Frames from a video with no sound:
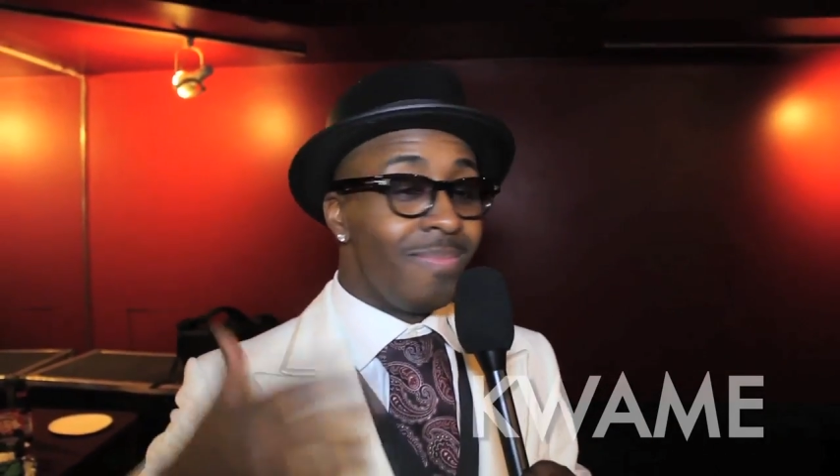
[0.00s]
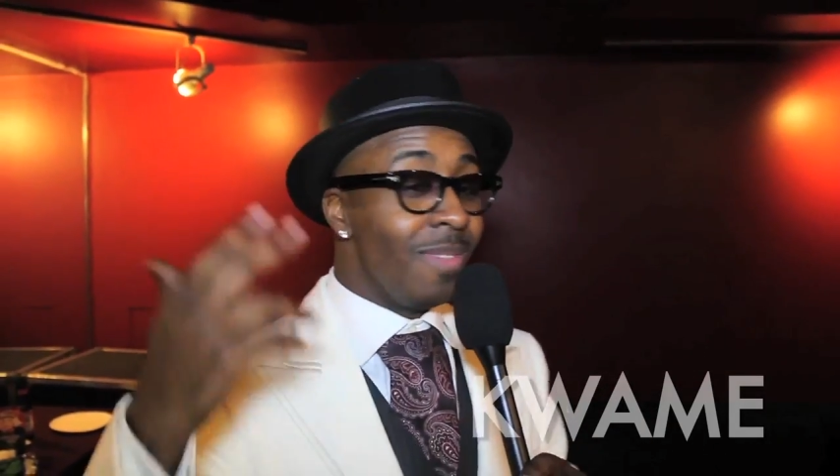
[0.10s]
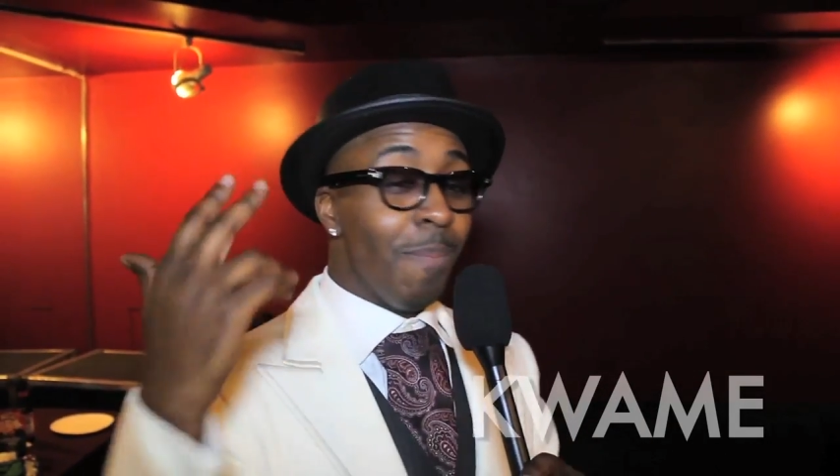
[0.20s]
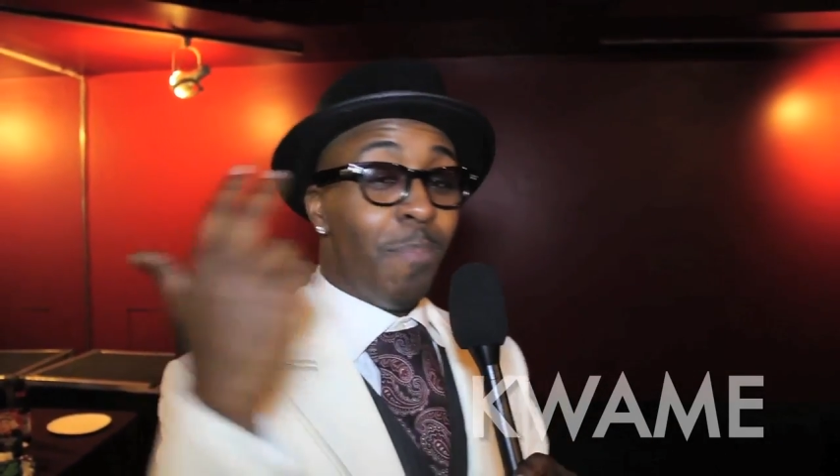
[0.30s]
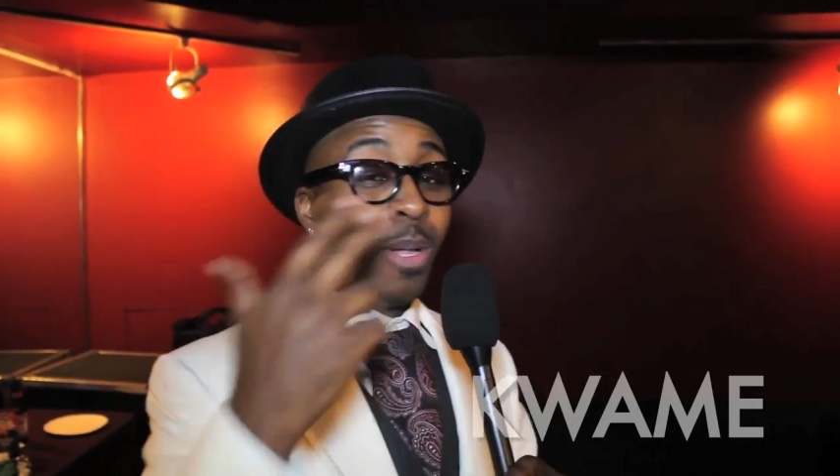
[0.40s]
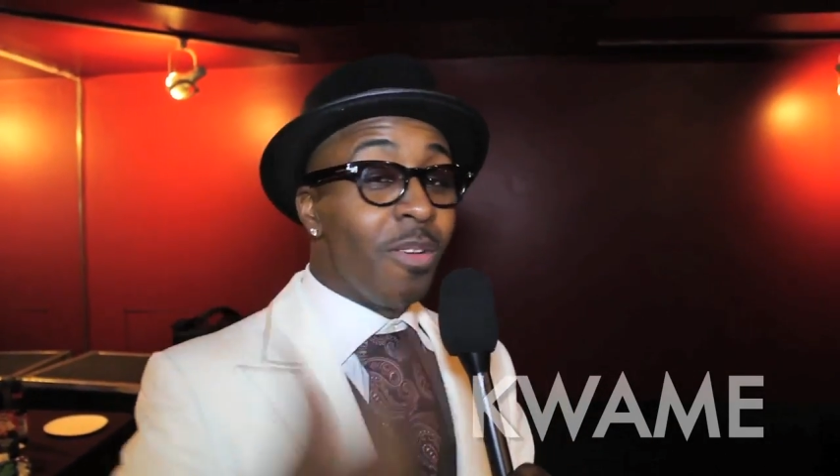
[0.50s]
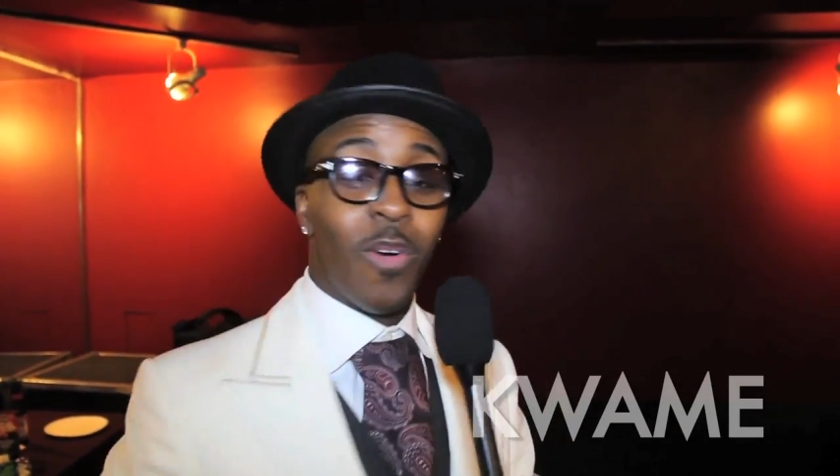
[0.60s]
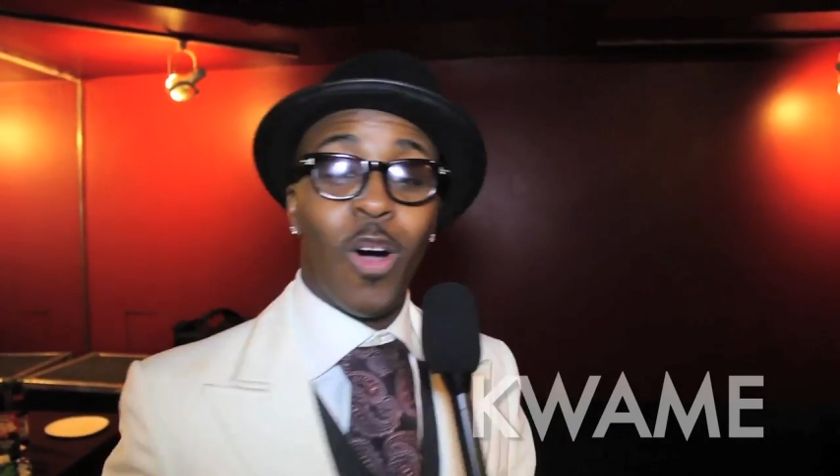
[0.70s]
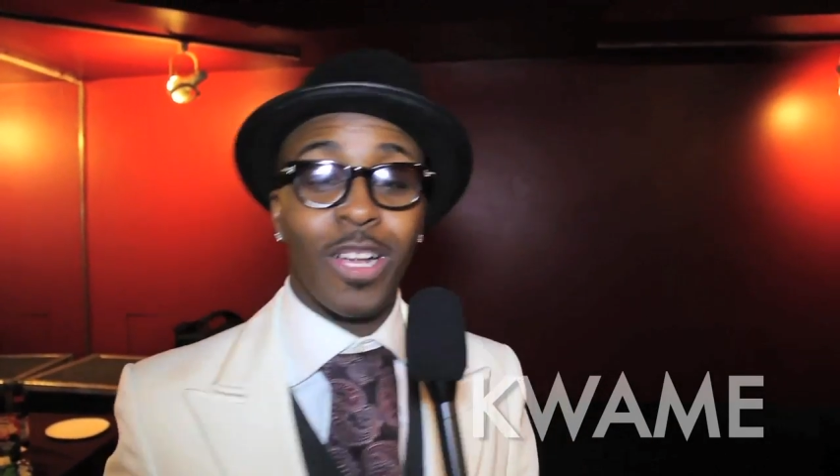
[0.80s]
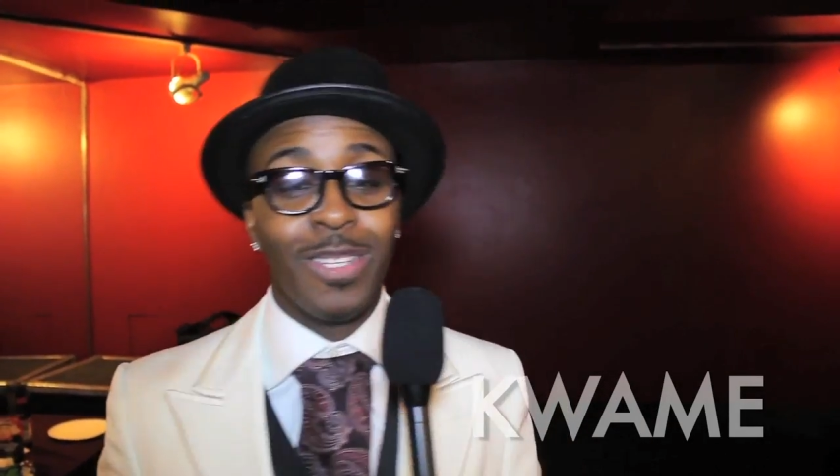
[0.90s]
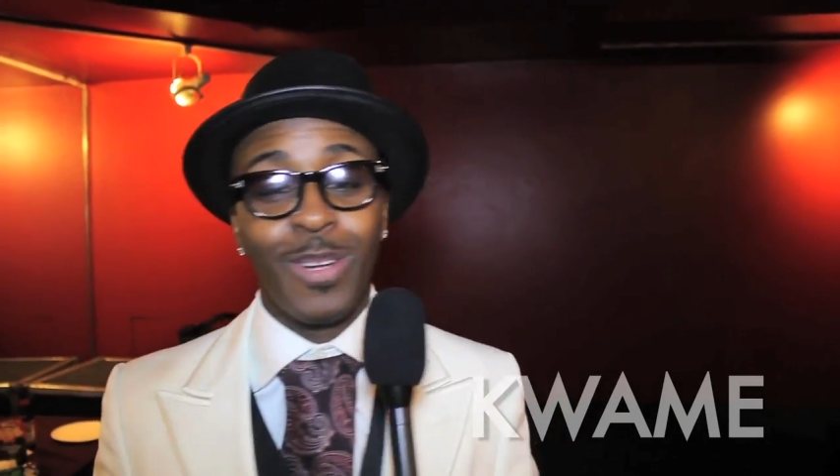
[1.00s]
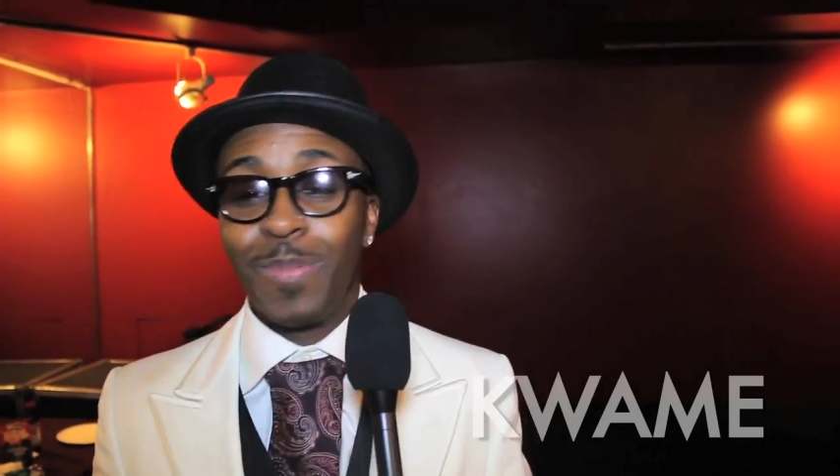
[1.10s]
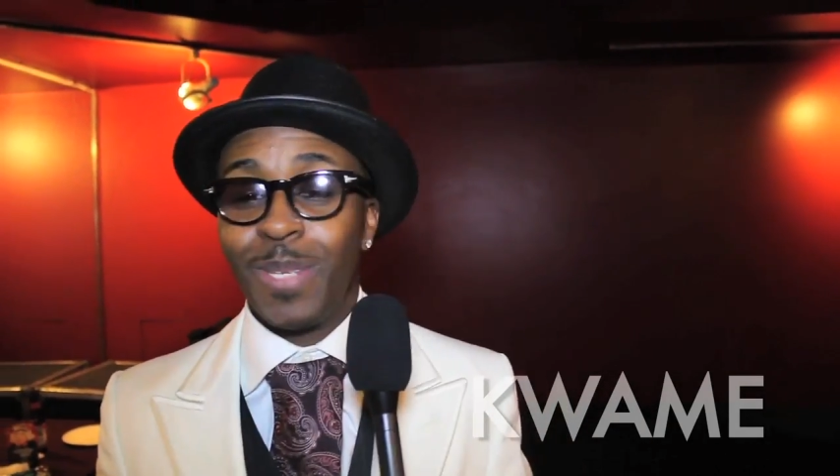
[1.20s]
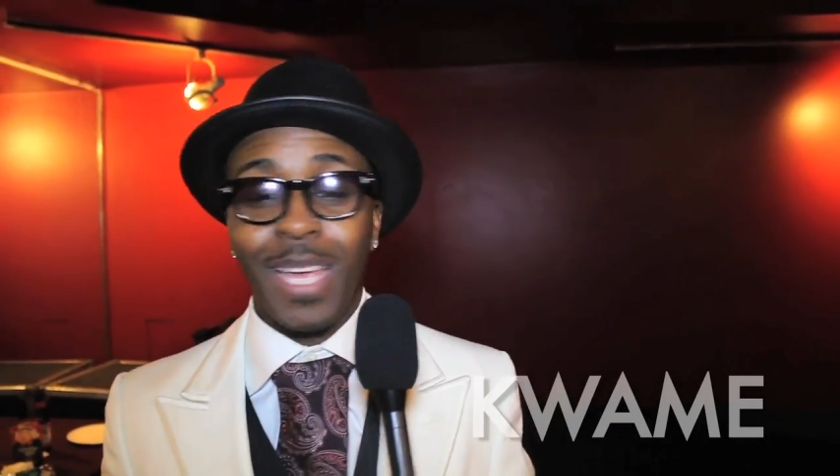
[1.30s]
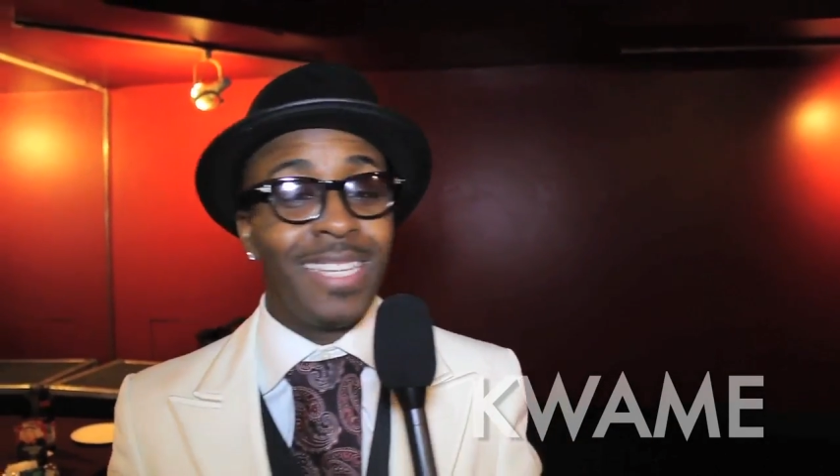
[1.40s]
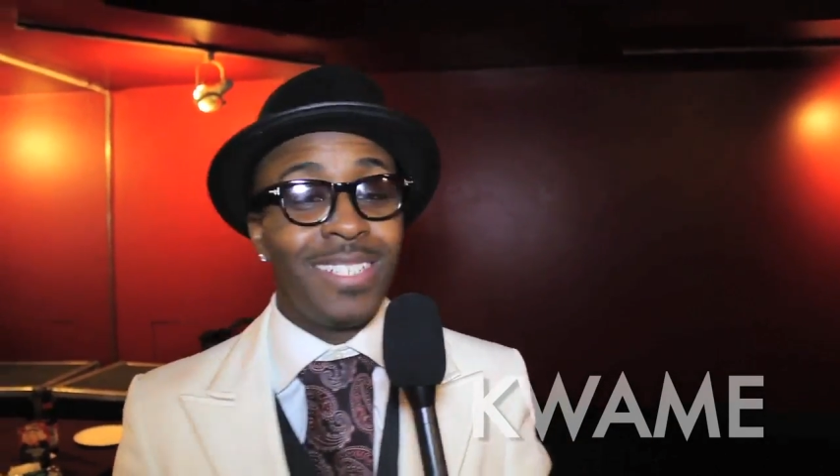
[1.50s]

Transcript: the Boulevard, you know what I'm saying?